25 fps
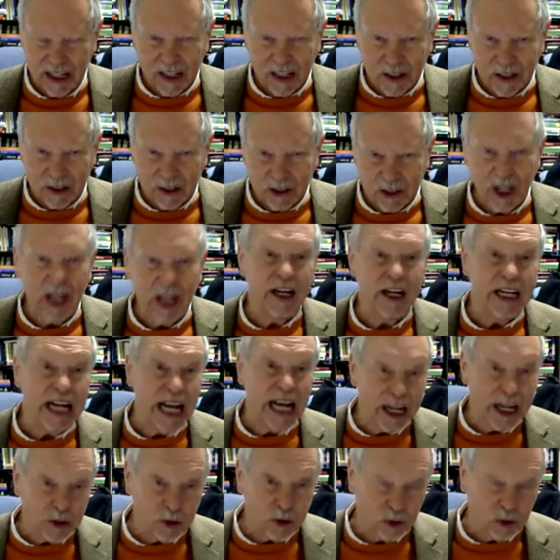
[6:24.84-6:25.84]
It's not a
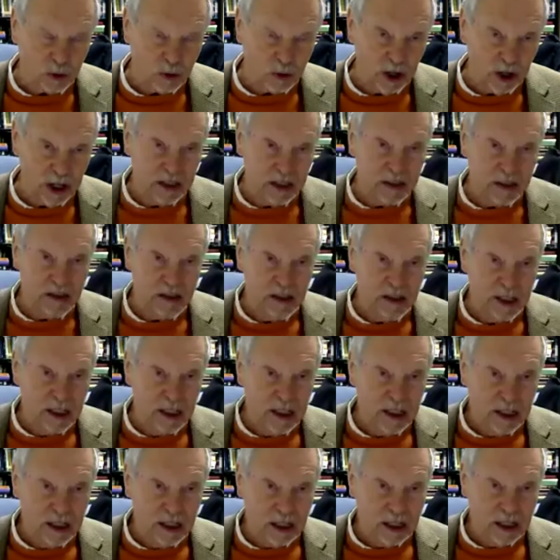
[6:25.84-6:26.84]
natural right.
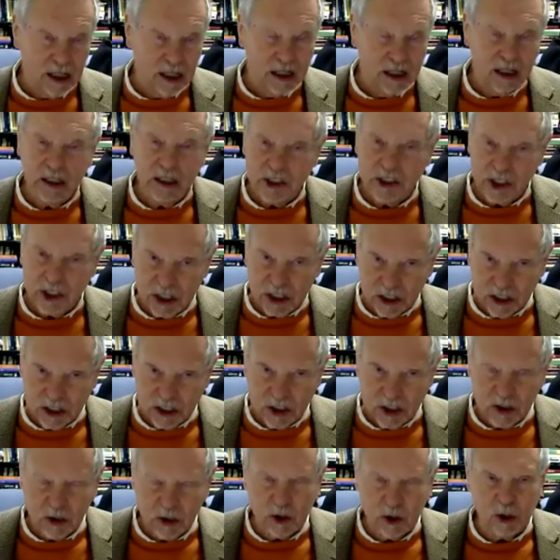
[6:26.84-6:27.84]
It's a
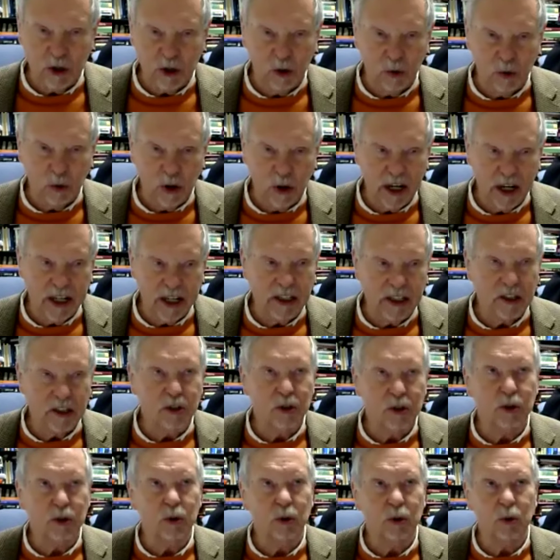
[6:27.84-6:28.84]
constitutional right
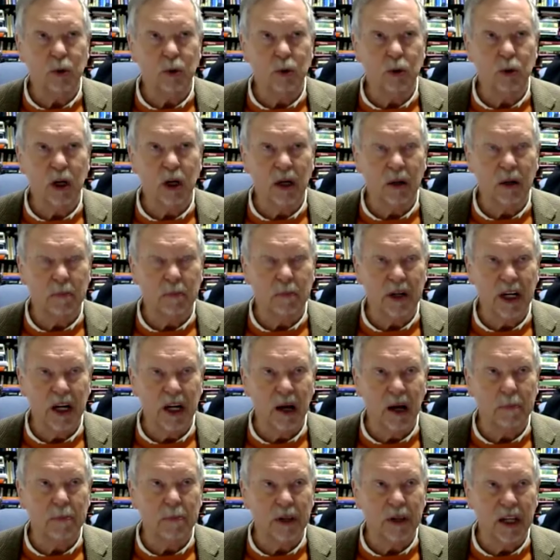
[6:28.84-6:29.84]
to a
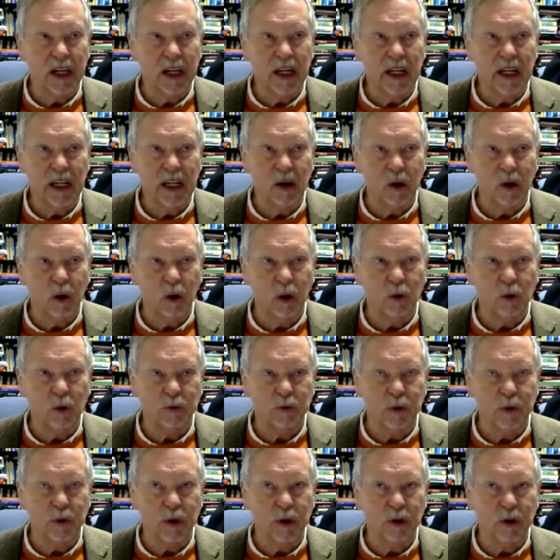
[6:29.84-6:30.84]
monopoly
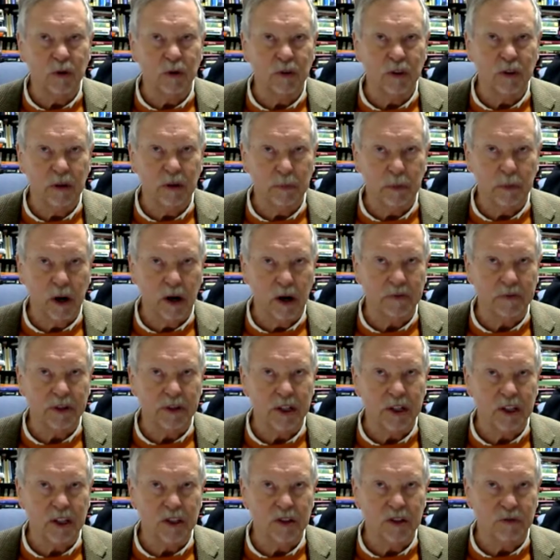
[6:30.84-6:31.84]
over the
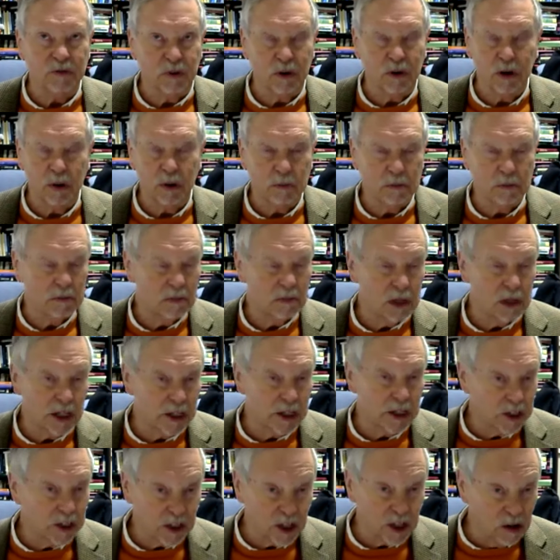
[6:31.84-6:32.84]
profits from
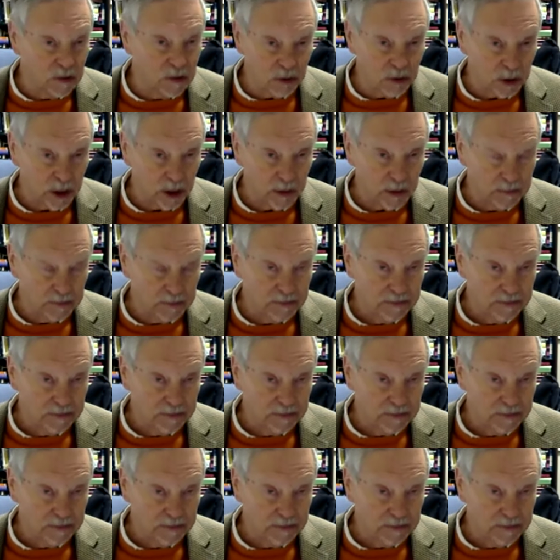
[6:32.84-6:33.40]
a discovery.